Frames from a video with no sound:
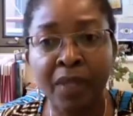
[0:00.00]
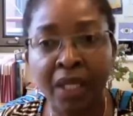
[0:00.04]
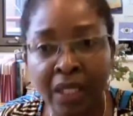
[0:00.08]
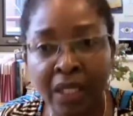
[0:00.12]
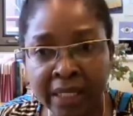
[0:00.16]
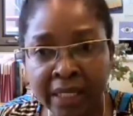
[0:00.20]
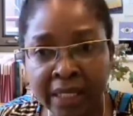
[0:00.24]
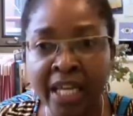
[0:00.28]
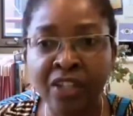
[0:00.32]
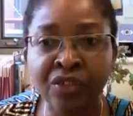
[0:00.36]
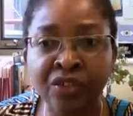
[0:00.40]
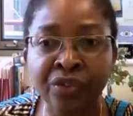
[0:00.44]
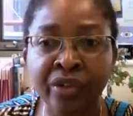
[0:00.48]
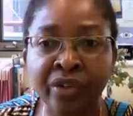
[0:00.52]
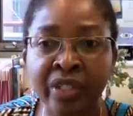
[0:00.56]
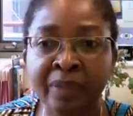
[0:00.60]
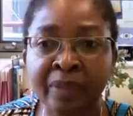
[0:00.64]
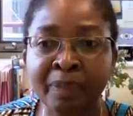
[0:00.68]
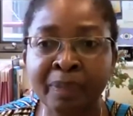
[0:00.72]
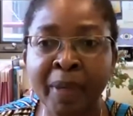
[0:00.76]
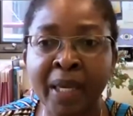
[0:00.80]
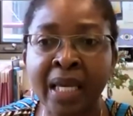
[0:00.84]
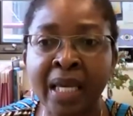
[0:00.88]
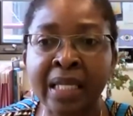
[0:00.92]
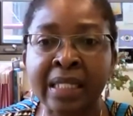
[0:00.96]
Dangerous
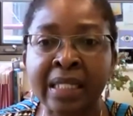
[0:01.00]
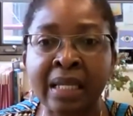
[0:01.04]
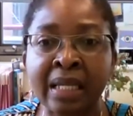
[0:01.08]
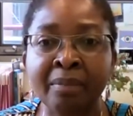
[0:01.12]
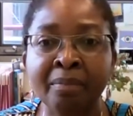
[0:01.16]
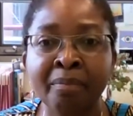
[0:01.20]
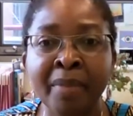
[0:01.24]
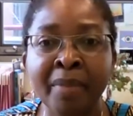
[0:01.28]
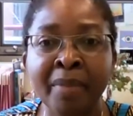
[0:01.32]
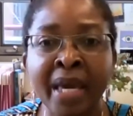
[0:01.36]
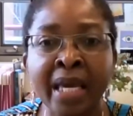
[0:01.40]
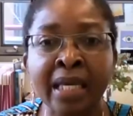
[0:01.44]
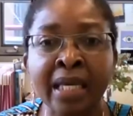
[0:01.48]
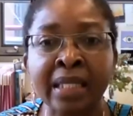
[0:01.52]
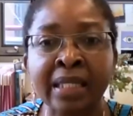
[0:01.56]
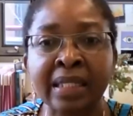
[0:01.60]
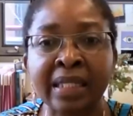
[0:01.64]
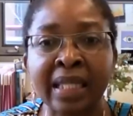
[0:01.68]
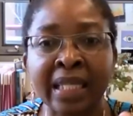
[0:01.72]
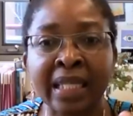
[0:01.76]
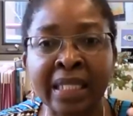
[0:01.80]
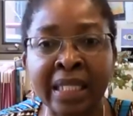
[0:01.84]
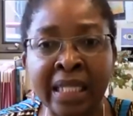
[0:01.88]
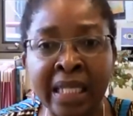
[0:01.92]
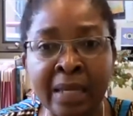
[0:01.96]
because it makes
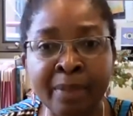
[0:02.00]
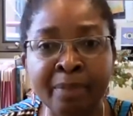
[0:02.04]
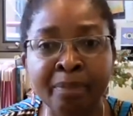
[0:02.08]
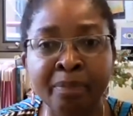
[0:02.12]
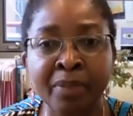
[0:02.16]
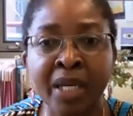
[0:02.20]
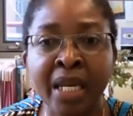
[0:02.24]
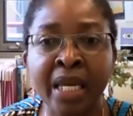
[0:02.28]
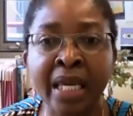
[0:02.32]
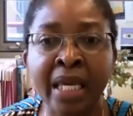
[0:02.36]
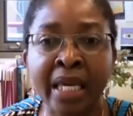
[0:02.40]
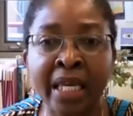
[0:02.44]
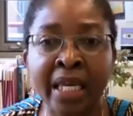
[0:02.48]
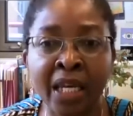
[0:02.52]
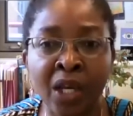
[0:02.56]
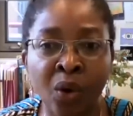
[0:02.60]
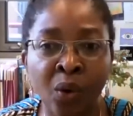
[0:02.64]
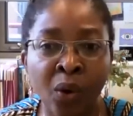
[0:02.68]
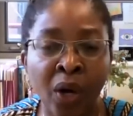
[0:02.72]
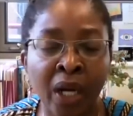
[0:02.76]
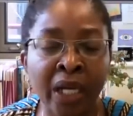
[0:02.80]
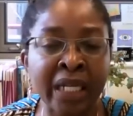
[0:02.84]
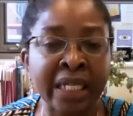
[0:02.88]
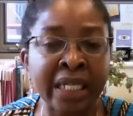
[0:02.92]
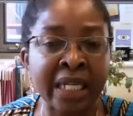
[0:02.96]
the deepening
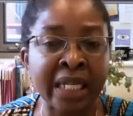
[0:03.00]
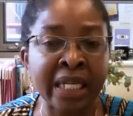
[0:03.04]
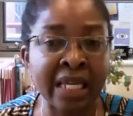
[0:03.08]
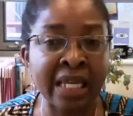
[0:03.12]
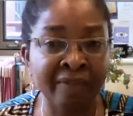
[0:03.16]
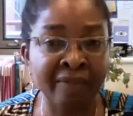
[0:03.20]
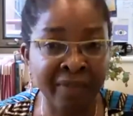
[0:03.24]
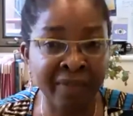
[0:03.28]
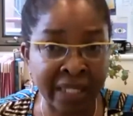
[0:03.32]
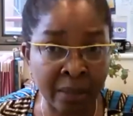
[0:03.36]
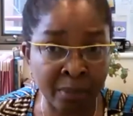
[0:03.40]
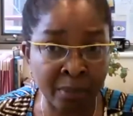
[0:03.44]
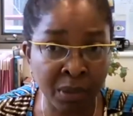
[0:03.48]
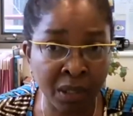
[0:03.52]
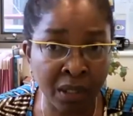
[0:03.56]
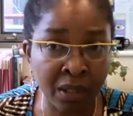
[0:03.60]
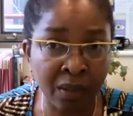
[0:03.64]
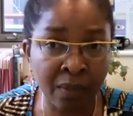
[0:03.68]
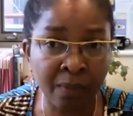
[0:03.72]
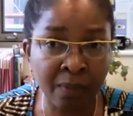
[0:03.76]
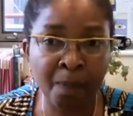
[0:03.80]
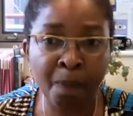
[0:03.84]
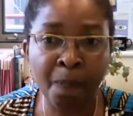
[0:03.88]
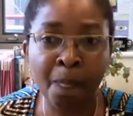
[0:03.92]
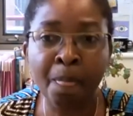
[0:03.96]
inequality invisible
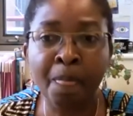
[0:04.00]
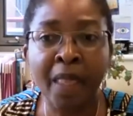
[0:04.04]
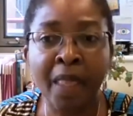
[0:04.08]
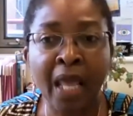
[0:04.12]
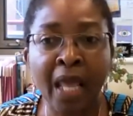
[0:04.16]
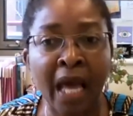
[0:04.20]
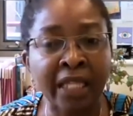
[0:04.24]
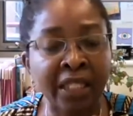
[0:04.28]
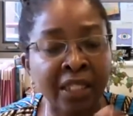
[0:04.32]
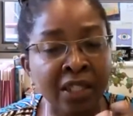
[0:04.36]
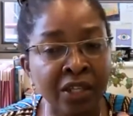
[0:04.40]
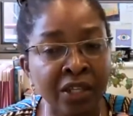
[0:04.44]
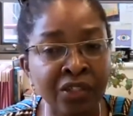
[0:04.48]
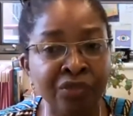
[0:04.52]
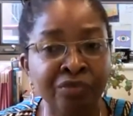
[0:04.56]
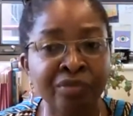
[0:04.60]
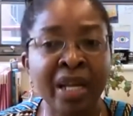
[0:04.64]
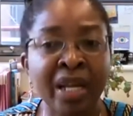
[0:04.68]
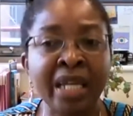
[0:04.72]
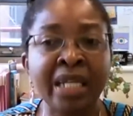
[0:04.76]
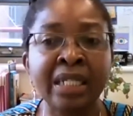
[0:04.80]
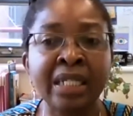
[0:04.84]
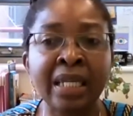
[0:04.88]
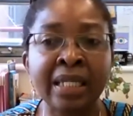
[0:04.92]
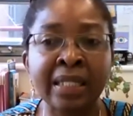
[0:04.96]
and thus
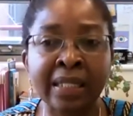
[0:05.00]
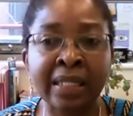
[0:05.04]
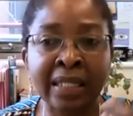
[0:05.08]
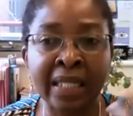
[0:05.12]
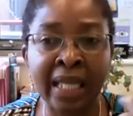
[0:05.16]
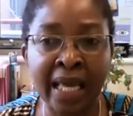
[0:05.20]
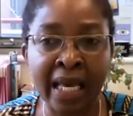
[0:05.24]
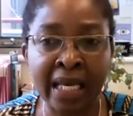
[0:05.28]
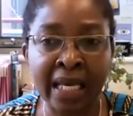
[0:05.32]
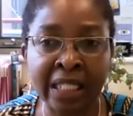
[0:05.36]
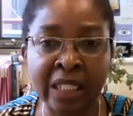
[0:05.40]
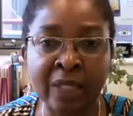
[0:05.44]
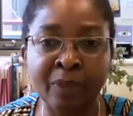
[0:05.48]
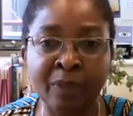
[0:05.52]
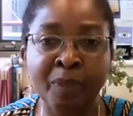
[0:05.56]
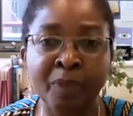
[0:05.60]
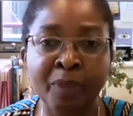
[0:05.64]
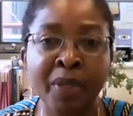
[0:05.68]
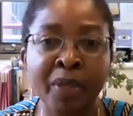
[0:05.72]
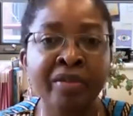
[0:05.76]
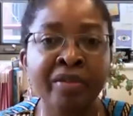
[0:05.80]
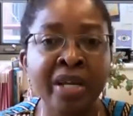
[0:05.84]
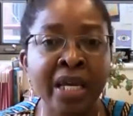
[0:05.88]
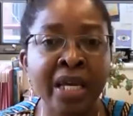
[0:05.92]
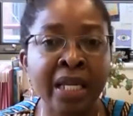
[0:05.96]
renders the
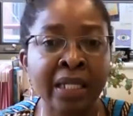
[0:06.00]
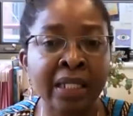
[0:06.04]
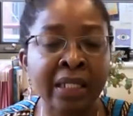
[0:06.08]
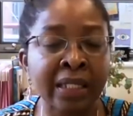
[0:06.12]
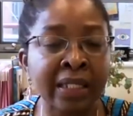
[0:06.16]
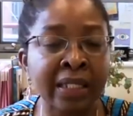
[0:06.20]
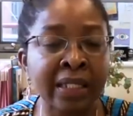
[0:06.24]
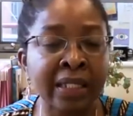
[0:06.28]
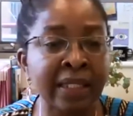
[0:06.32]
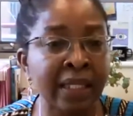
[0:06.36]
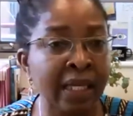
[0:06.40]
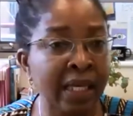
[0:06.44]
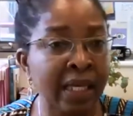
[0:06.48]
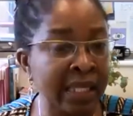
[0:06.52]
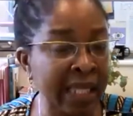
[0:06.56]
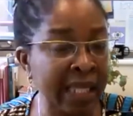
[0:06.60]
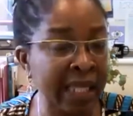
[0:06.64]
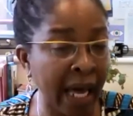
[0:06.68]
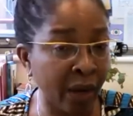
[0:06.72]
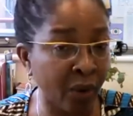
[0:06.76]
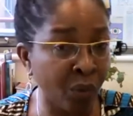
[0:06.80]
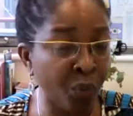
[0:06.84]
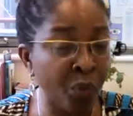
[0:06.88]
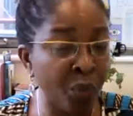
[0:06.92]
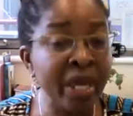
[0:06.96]
experience
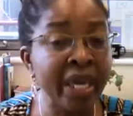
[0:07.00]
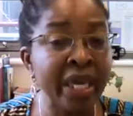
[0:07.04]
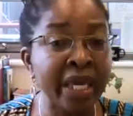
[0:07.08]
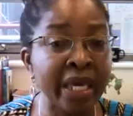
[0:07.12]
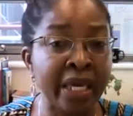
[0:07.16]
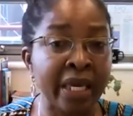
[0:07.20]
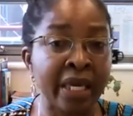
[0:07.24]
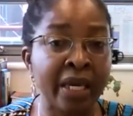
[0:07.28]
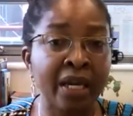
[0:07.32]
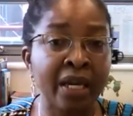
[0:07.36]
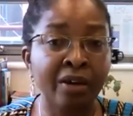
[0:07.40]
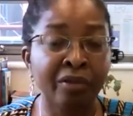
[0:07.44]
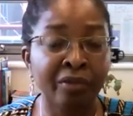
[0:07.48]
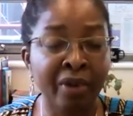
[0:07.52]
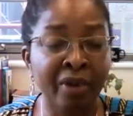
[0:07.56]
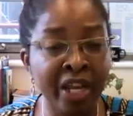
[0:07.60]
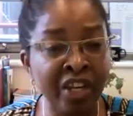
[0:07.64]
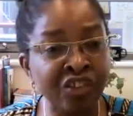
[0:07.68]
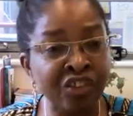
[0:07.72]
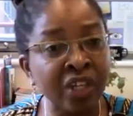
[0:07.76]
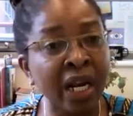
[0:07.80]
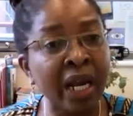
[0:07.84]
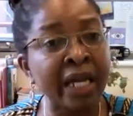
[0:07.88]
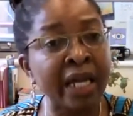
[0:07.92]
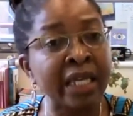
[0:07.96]
that we,
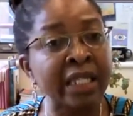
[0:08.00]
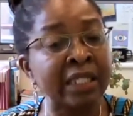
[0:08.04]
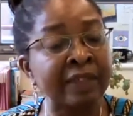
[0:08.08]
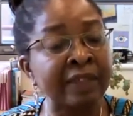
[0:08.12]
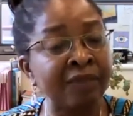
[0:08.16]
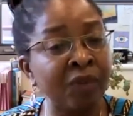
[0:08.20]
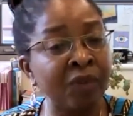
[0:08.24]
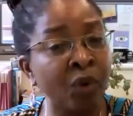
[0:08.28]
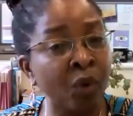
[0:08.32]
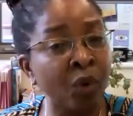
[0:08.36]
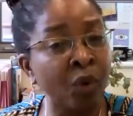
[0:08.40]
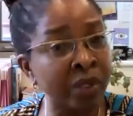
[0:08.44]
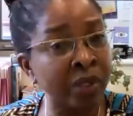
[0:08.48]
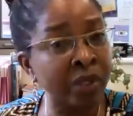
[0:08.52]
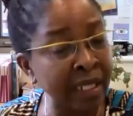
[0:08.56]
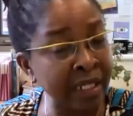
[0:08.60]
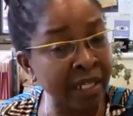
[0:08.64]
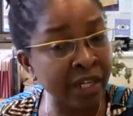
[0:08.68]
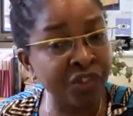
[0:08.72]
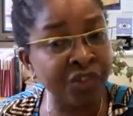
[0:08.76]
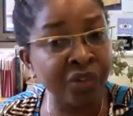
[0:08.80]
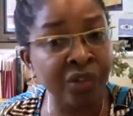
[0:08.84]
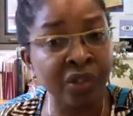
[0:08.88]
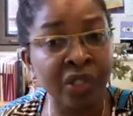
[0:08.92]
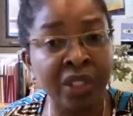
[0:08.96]
racialized folks,
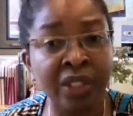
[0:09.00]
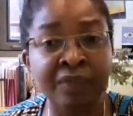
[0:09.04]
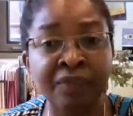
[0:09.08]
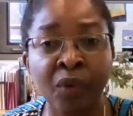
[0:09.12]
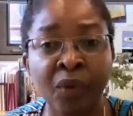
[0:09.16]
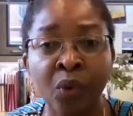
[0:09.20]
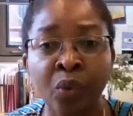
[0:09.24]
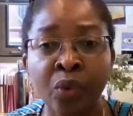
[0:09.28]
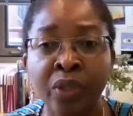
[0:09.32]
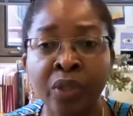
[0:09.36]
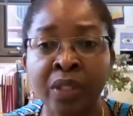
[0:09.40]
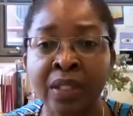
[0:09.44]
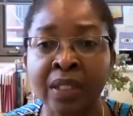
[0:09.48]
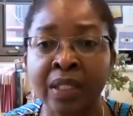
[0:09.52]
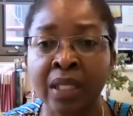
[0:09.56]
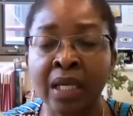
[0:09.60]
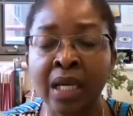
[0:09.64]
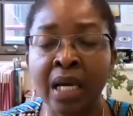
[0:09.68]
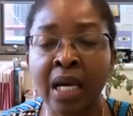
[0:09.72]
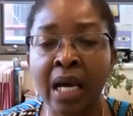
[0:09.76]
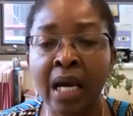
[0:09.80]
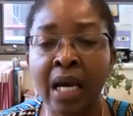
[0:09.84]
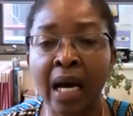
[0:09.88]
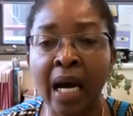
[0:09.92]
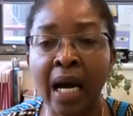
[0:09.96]
Indigenous folks,
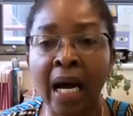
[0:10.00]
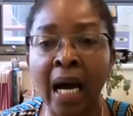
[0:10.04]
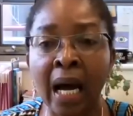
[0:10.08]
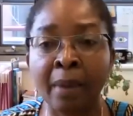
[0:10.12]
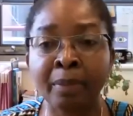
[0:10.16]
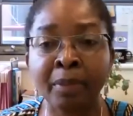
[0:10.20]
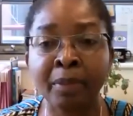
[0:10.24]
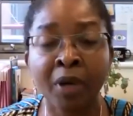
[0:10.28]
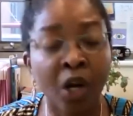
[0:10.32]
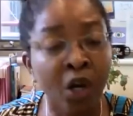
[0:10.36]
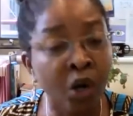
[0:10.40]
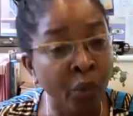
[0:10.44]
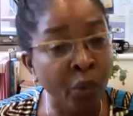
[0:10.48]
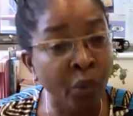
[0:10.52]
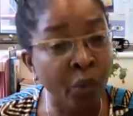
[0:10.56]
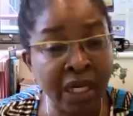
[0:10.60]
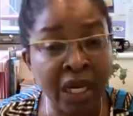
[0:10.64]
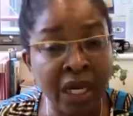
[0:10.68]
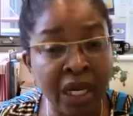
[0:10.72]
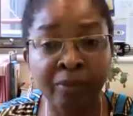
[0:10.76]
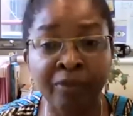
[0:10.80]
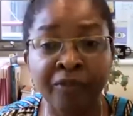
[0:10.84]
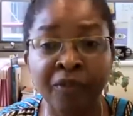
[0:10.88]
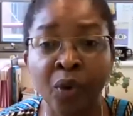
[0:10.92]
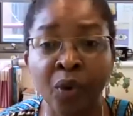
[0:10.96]

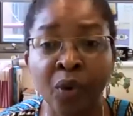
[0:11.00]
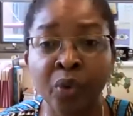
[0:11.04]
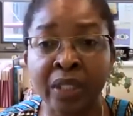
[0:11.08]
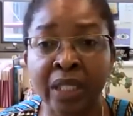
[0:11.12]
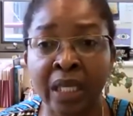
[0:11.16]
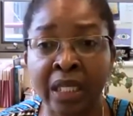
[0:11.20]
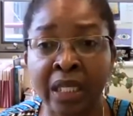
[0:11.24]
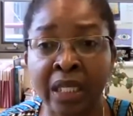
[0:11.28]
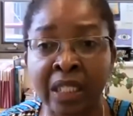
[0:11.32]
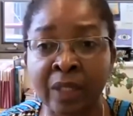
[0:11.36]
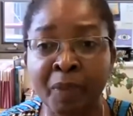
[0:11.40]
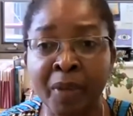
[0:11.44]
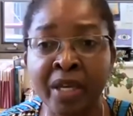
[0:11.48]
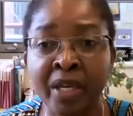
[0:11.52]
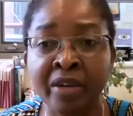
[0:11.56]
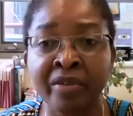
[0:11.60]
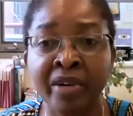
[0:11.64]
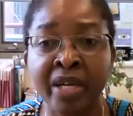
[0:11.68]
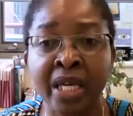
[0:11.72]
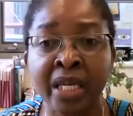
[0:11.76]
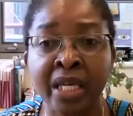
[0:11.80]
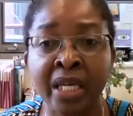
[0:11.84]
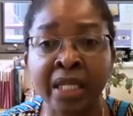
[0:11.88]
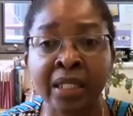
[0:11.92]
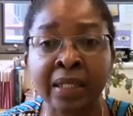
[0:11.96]
low-income folks
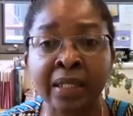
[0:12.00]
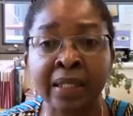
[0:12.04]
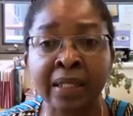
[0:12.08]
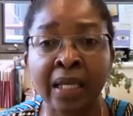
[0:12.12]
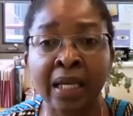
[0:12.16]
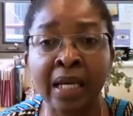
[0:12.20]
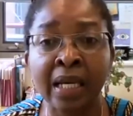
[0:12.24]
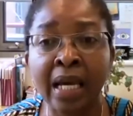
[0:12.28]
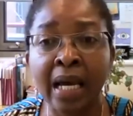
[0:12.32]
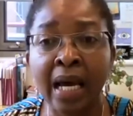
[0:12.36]
experience